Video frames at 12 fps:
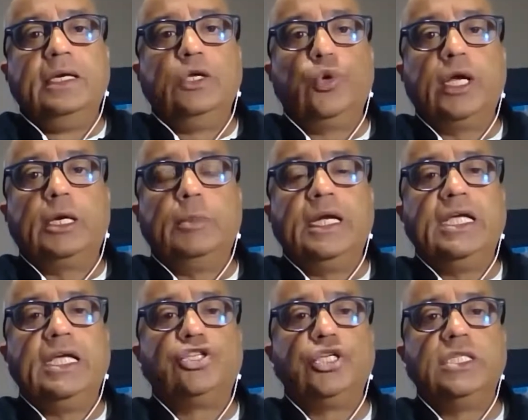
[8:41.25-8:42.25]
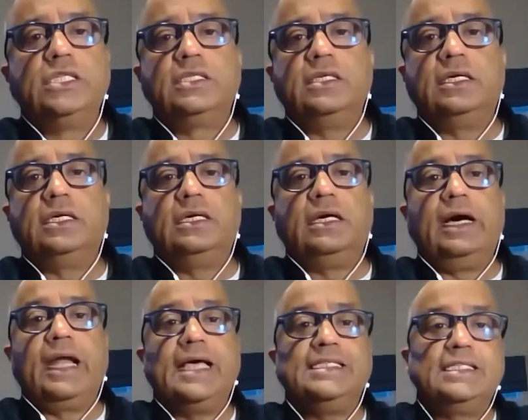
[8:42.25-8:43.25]
you know recommendations uh,
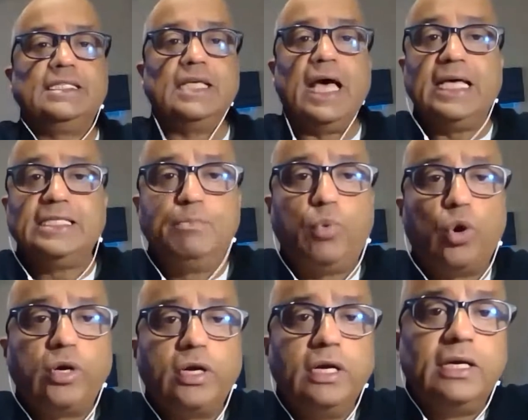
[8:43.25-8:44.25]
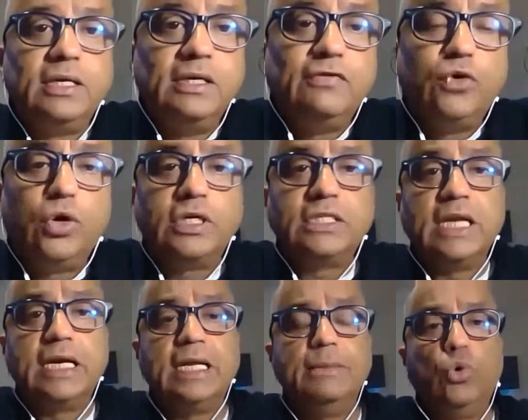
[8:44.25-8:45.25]
are as as important, if not
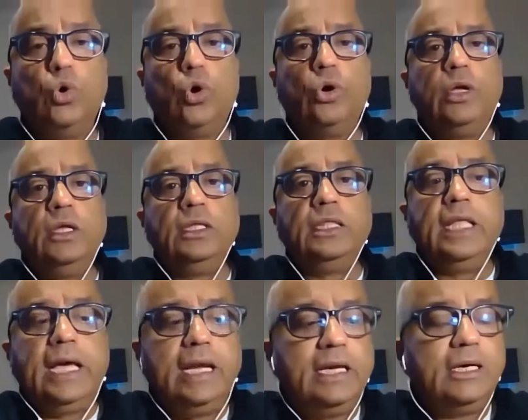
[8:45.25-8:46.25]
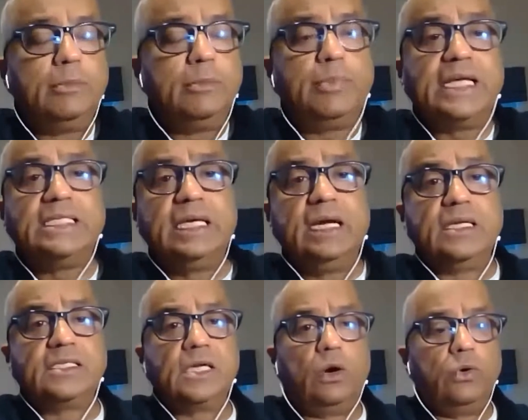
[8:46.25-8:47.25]
slightly more, than uh, pricing and
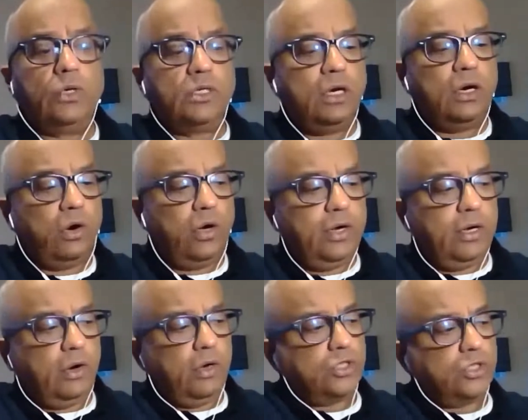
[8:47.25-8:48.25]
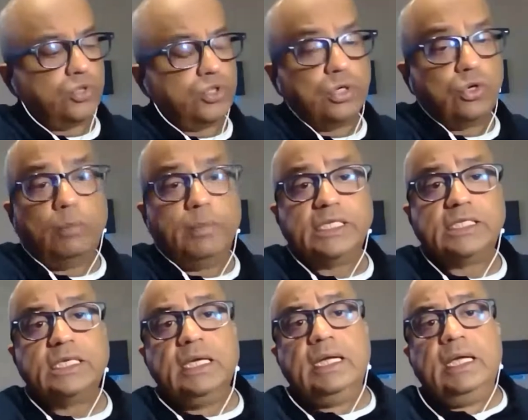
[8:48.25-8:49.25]
discount on on social
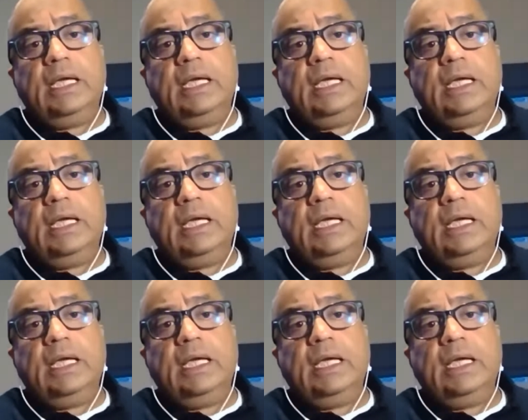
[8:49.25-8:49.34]
commerce.